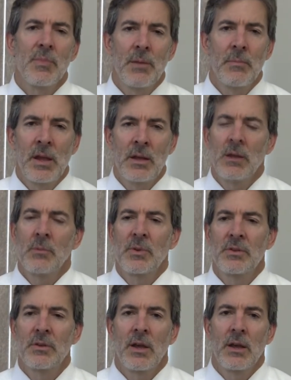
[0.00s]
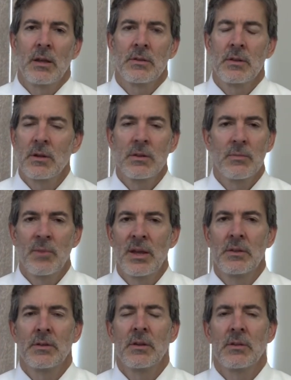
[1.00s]
by making mistakes? It doesn't
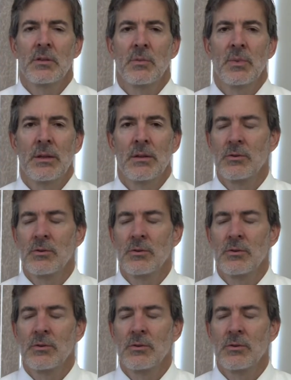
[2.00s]
make sense to me.